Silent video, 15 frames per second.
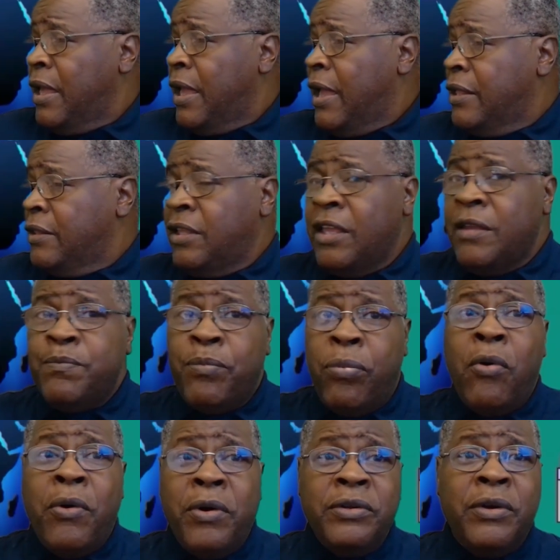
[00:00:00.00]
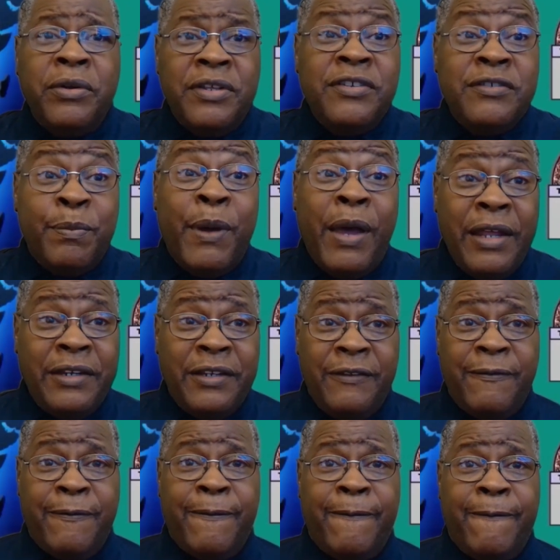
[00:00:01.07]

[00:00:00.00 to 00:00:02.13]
and he bore it on his body.